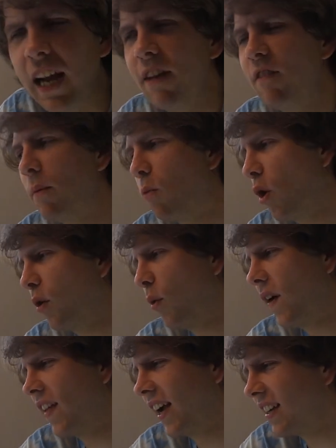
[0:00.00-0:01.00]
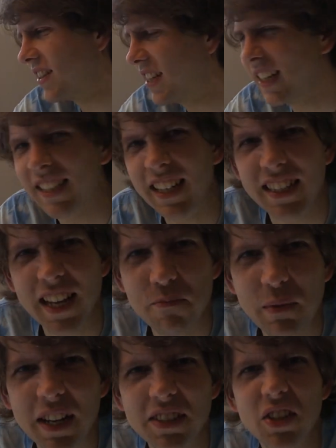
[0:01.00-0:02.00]
give that more one like a 6 out of 10
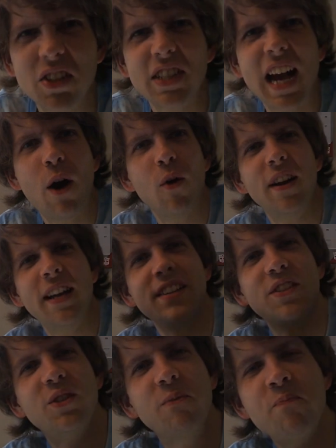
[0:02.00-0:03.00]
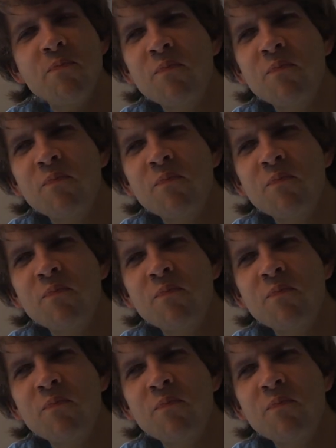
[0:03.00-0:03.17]
because the sourness